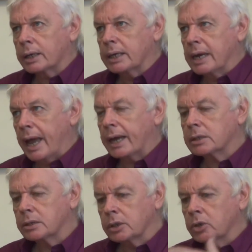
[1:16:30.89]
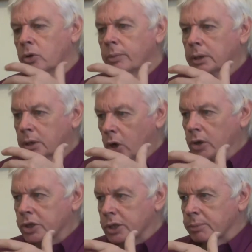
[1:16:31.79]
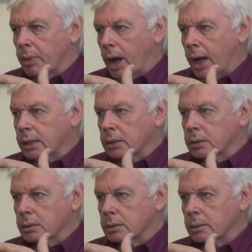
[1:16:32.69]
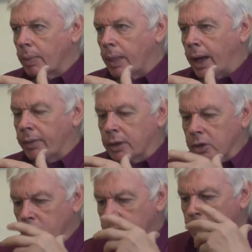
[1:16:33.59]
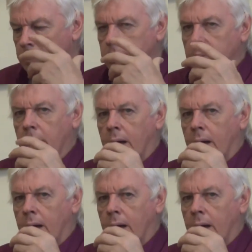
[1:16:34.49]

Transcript: connect the human conscious mind and the human